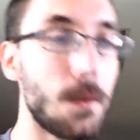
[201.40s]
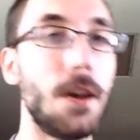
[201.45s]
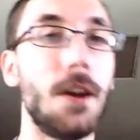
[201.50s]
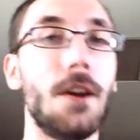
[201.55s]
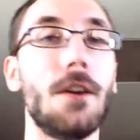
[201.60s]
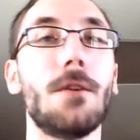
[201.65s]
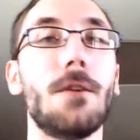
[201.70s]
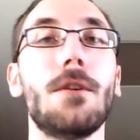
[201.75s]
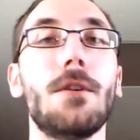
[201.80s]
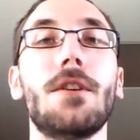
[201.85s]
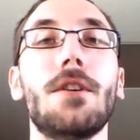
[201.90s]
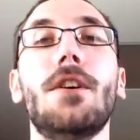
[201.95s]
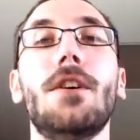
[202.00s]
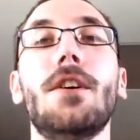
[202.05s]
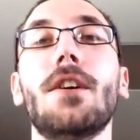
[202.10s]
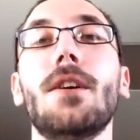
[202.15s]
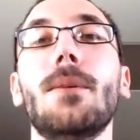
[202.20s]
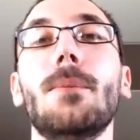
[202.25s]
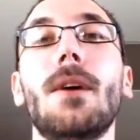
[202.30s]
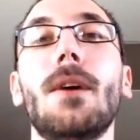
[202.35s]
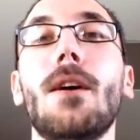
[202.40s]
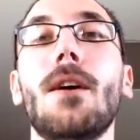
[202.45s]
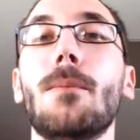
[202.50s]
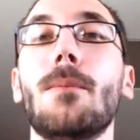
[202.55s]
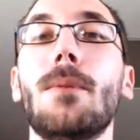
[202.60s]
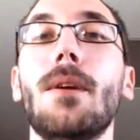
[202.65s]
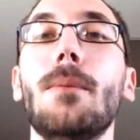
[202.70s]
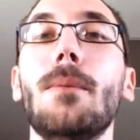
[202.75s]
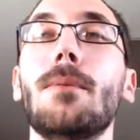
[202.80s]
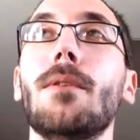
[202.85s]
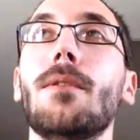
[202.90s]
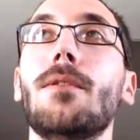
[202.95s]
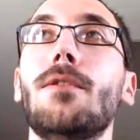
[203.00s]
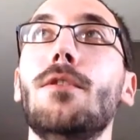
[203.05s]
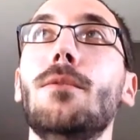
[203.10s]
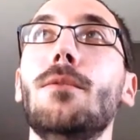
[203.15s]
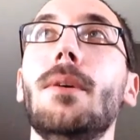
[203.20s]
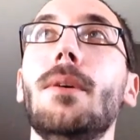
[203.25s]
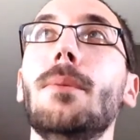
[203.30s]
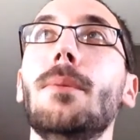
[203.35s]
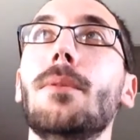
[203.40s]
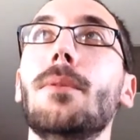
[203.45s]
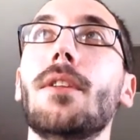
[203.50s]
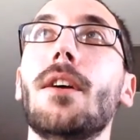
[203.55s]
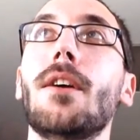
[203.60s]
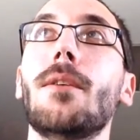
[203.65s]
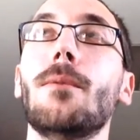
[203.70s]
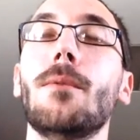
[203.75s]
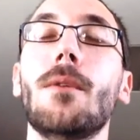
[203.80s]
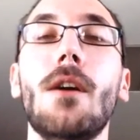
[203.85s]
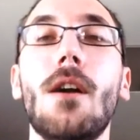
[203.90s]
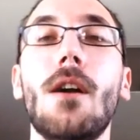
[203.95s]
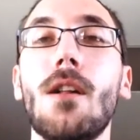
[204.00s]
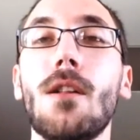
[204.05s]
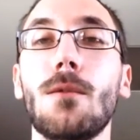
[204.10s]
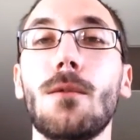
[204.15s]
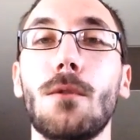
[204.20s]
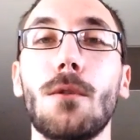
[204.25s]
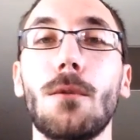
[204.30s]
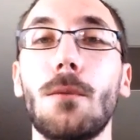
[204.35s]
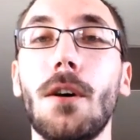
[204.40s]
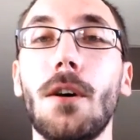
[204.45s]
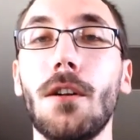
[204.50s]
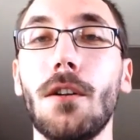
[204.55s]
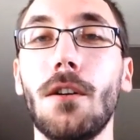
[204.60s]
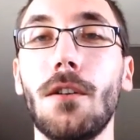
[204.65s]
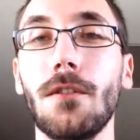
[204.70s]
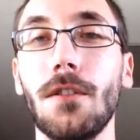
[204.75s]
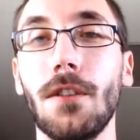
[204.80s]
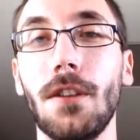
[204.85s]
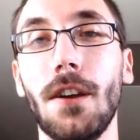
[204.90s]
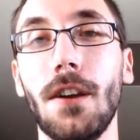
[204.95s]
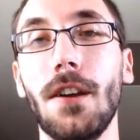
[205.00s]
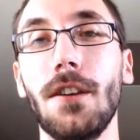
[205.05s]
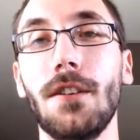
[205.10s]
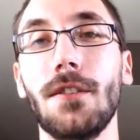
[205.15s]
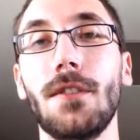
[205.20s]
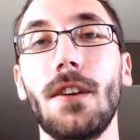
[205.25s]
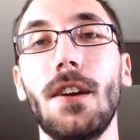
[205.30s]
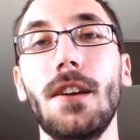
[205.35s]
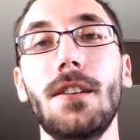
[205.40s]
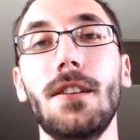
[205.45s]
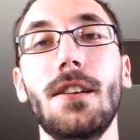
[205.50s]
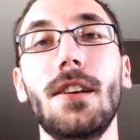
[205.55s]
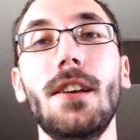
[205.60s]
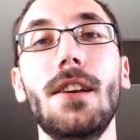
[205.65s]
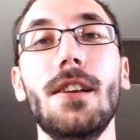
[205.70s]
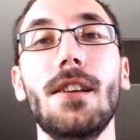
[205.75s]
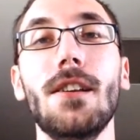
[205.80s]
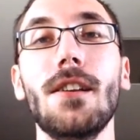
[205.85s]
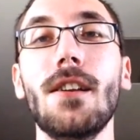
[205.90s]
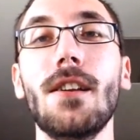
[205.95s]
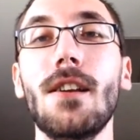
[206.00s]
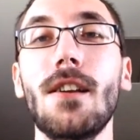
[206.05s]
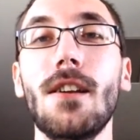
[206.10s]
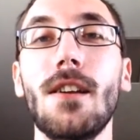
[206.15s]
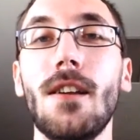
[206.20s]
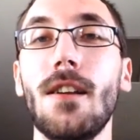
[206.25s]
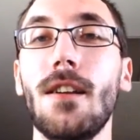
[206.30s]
Here we're talking about two people that were well over the age of 18,